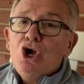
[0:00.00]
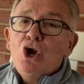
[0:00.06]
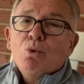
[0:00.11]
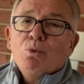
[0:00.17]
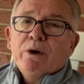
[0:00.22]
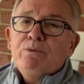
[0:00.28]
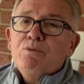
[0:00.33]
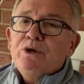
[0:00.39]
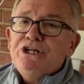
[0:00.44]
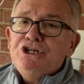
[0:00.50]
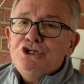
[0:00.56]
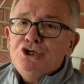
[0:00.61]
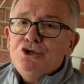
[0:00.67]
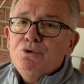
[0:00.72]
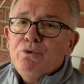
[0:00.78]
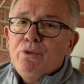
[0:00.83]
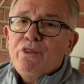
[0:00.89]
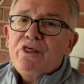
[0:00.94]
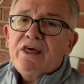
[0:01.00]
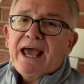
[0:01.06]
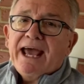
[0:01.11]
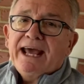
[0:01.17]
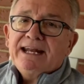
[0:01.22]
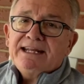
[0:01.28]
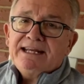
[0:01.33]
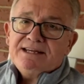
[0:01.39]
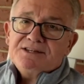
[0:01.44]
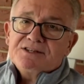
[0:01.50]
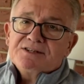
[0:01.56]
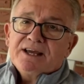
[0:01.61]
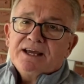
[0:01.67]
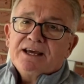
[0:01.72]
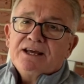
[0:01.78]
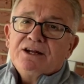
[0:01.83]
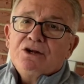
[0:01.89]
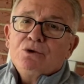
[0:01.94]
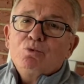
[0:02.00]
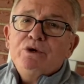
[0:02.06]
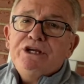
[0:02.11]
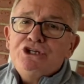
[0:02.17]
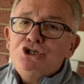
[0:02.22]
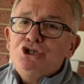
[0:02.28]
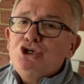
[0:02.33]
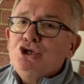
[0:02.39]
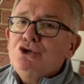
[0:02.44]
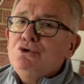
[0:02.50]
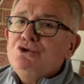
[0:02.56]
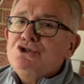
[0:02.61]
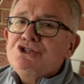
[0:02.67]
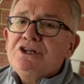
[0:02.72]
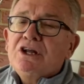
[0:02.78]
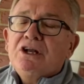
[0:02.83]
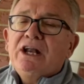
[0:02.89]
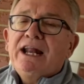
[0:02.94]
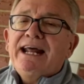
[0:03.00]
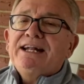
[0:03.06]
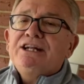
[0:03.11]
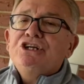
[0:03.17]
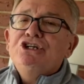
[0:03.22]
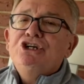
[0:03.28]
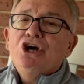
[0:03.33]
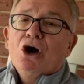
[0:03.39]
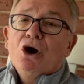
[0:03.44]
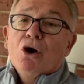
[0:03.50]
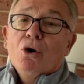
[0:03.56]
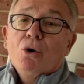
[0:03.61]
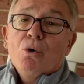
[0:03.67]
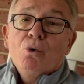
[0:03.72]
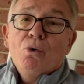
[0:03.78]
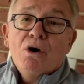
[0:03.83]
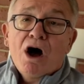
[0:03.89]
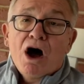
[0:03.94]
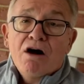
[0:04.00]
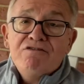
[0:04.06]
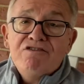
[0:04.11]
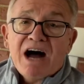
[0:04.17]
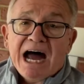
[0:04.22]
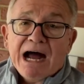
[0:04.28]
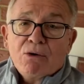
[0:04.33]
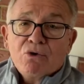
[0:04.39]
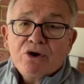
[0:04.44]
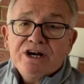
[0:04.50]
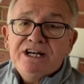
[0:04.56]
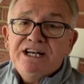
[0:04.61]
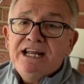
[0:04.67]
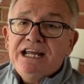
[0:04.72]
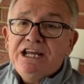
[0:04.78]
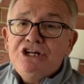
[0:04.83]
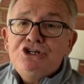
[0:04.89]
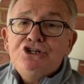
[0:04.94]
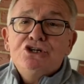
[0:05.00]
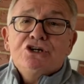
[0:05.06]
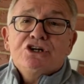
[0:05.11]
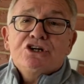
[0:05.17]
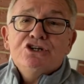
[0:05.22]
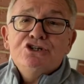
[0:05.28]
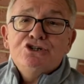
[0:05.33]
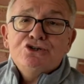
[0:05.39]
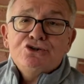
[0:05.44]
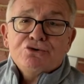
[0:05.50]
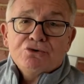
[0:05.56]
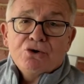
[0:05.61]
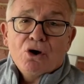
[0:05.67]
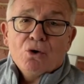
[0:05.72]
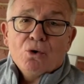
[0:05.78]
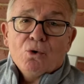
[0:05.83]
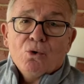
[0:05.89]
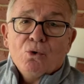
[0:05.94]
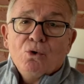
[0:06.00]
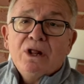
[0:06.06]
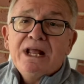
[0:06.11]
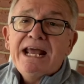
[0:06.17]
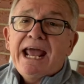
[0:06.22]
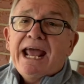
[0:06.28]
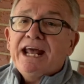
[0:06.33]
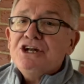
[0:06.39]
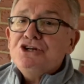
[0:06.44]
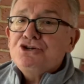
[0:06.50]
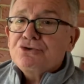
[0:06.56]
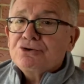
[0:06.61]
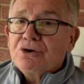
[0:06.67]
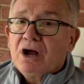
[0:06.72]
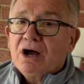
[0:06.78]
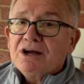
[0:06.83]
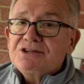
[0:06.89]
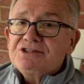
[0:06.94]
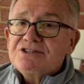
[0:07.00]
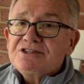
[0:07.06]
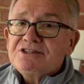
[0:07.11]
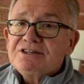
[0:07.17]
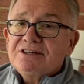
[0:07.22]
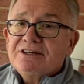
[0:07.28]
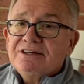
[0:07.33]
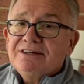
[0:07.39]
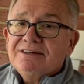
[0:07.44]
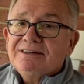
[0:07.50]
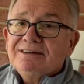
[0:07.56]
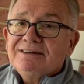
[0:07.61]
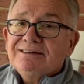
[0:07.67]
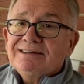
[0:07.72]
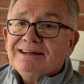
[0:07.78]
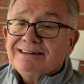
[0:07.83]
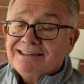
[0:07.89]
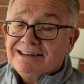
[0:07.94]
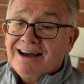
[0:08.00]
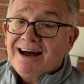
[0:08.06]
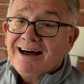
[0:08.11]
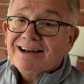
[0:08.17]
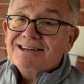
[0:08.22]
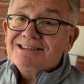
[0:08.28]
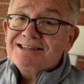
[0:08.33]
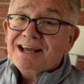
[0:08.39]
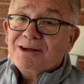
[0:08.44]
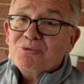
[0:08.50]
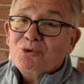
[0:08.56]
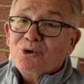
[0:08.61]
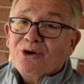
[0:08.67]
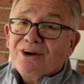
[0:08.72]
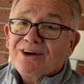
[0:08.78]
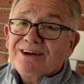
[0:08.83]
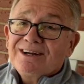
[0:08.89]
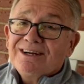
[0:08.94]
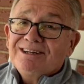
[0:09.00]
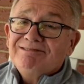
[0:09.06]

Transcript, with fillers: When we do that, he said, we choose to let go of our need to control and trust that God is at work.